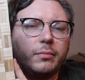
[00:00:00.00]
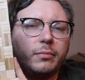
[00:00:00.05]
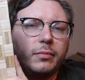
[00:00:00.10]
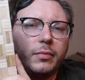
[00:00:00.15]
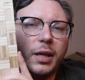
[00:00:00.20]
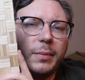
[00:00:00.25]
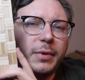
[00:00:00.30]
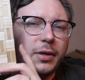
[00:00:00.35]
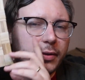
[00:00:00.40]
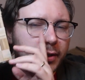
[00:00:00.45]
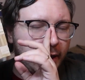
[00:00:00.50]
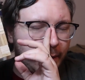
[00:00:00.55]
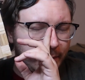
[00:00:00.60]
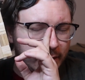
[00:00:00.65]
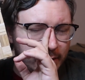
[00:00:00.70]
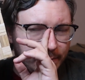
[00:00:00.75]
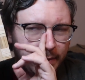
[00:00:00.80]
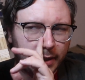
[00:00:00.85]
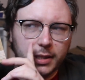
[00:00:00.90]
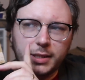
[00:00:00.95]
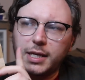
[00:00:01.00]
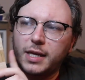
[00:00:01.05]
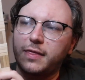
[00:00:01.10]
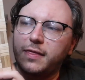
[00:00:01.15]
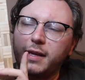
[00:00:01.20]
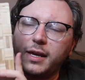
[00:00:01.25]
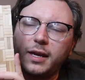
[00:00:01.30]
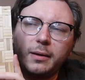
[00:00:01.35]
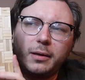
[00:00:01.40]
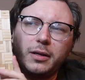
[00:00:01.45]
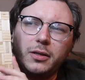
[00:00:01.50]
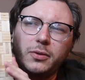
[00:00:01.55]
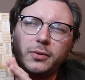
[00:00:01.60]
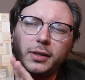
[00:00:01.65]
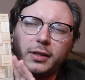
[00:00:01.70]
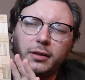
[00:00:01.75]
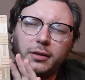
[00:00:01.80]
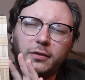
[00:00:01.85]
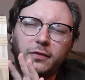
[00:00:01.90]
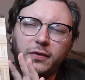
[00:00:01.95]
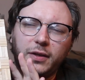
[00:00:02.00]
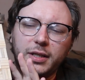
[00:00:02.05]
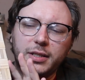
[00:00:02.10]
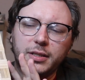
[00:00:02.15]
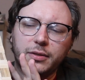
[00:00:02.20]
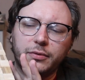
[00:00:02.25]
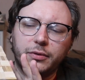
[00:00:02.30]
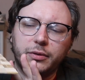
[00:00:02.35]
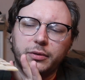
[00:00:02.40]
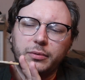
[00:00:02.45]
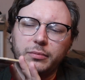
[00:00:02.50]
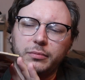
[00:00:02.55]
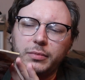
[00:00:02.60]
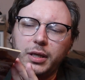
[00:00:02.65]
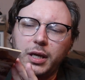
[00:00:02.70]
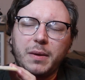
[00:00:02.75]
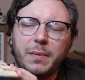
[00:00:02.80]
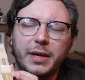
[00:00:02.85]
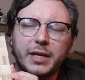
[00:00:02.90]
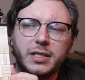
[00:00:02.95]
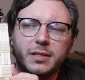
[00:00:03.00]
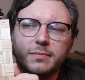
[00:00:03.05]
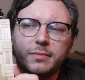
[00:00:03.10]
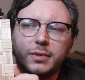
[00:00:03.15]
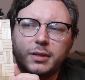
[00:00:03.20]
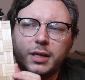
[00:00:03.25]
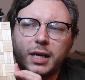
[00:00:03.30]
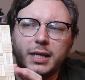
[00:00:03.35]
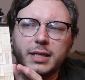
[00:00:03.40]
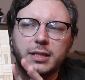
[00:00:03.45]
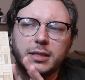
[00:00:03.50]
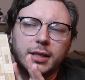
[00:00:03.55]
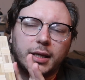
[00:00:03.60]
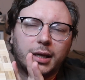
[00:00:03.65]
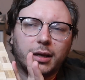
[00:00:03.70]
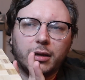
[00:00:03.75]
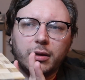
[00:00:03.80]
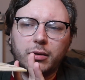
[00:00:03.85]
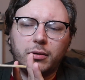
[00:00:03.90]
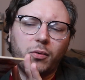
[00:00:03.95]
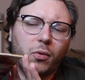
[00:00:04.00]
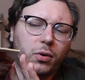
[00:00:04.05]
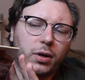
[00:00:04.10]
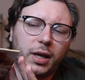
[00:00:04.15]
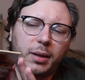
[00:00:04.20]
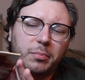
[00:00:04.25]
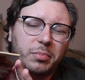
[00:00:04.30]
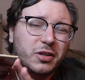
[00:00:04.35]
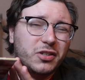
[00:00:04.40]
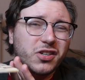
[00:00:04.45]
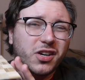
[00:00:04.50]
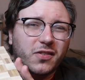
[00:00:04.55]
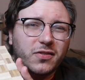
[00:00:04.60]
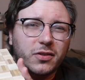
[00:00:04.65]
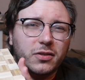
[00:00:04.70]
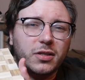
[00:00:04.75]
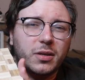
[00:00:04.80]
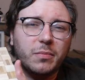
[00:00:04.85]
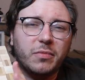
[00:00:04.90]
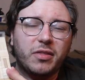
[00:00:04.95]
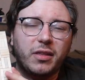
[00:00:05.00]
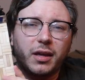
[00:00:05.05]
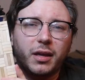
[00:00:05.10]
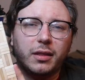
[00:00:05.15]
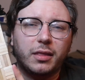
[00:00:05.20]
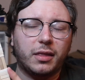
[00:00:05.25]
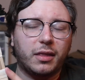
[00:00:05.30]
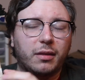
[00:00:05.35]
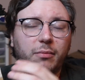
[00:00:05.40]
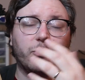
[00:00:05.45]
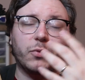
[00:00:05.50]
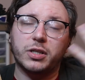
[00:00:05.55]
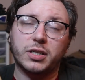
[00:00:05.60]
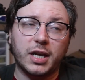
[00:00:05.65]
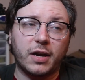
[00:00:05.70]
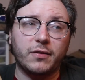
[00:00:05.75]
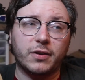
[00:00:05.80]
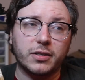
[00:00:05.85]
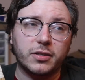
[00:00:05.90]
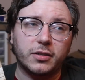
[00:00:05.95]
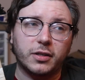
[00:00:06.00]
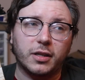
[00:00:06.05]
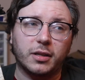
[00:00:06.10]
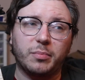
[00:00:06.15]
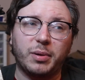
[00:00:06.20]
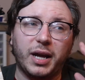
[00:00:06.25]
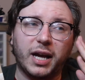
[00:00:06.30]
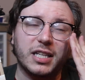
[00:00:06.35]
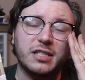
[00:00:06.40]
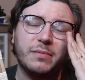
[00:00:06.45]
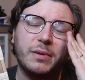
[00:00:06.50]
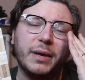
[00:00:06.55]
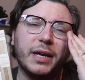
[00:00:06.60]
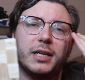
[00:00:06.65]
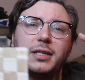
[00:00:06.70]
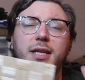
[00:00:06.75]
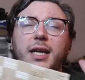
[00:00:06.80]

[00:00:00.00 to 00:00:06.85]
me know in the comments, because I think I'm gonna do like a little fancy room, maybe like some nice like ornate bookshelves or something, which I've also done in the past. Maybe I can